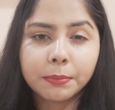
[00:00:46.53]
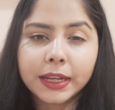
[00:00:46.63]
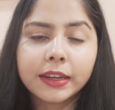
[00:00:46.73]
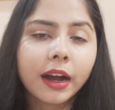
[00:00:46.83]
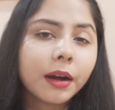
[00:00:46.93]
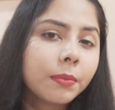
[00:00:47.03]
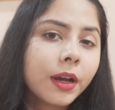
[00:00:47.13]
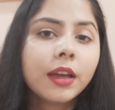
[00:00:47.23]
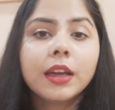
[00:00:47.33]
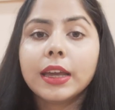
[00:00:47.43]
buildup,
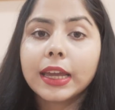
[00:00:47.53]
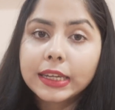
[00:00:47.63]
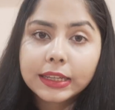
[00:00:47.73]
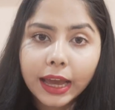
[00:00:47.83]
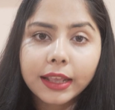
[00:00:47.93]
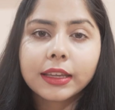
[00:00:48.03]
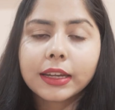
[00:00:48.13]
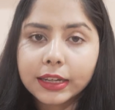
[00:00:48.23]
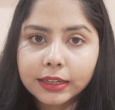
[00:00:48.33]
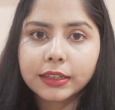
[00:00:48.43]
it can
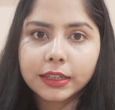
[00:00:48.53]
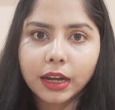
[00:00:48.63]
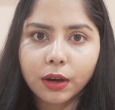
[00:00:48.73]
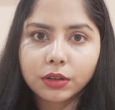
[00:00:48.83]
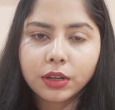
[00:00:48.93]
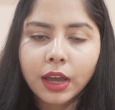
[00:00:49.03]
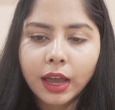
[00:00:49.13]
clear it out.